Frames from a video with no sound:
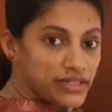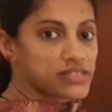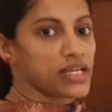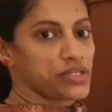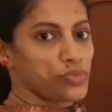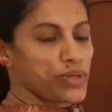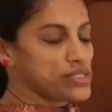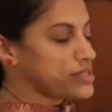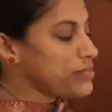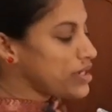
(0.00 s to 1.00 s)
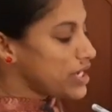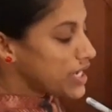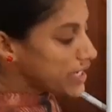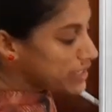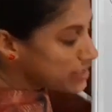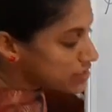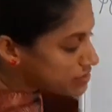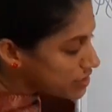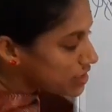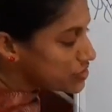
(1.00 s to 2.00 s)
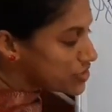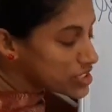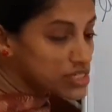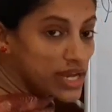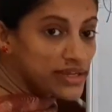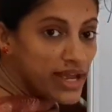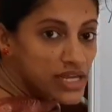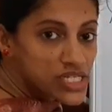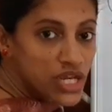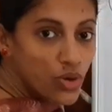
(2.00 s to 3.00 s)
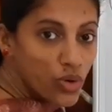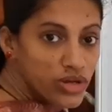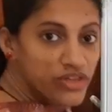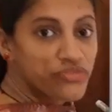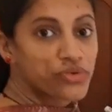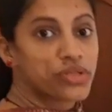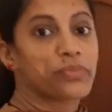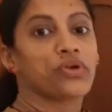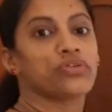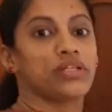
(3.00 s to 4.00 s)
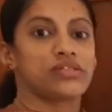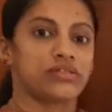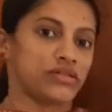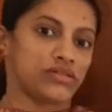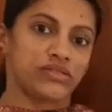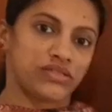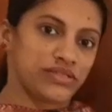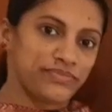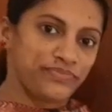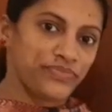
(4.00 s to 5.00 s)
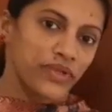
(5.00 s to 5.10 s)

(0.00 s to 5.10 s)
in the cytoplasm. It is just attached only for the protein synthesis.